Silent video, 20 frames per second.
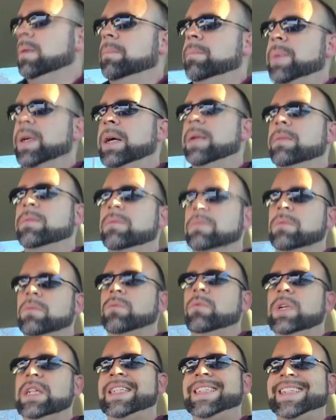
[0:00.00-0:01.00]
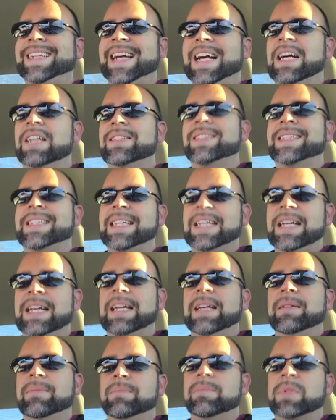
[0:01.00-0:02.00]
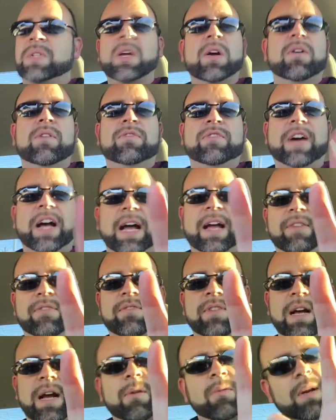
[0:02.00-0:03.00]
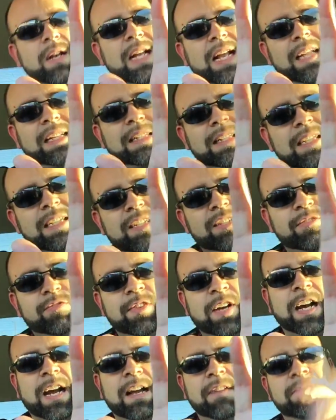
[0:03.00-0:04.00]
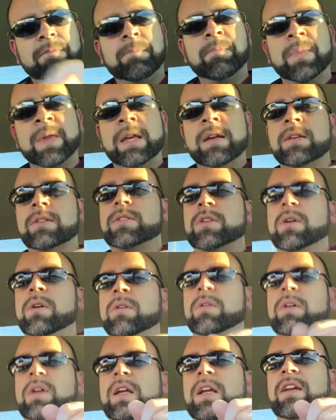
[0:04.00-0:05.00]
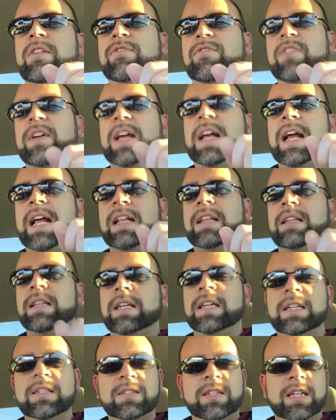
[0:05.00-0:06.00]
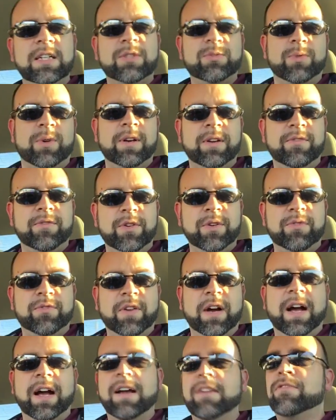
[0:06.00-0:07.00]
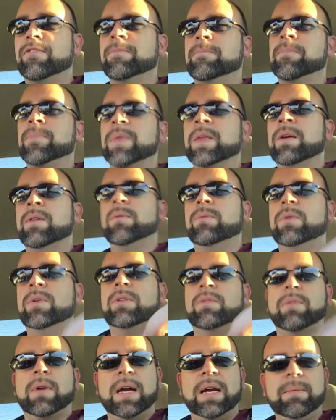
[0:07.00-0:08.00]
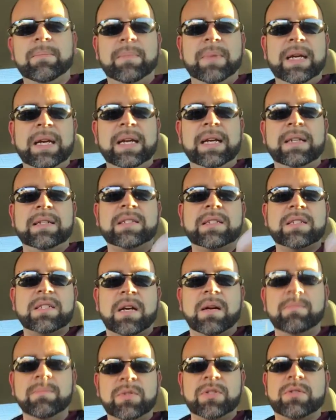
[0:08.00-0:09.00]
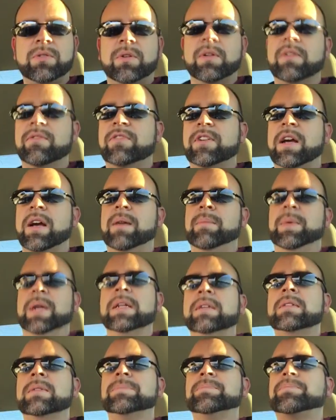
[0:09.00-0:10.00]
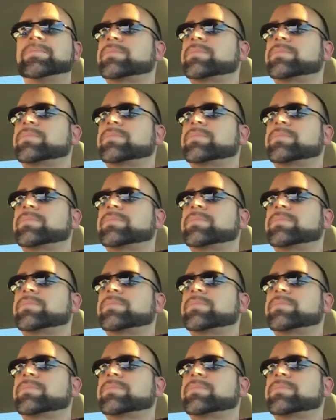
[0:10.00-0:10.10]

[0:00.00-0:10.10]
But we shall see. So 5. I want at least 5. So if at least each one of you 5 would write me some sort of comment